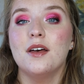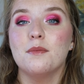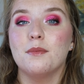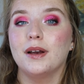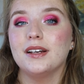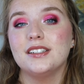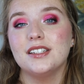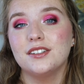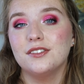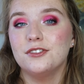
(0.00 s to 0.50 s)

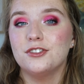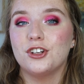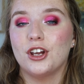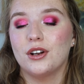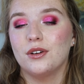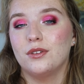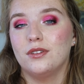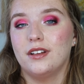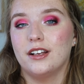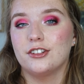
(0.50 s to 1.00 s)
My single
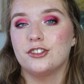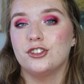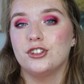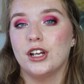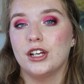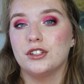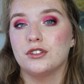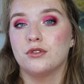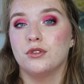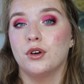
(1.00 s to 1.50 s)
shadow collection
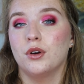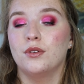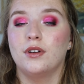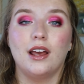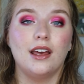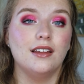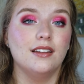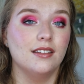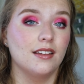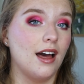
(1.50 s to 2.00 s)
has grown
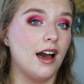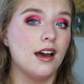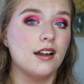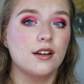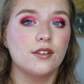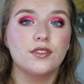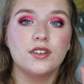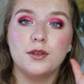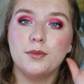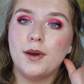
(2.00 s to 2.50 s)
a lot
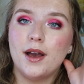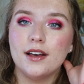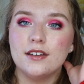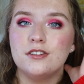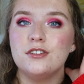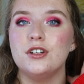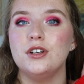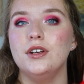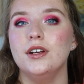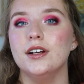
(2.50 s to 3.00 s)
over the
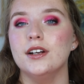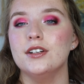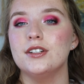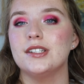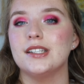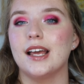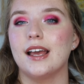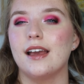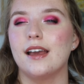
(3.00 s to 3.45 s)
past 2 years.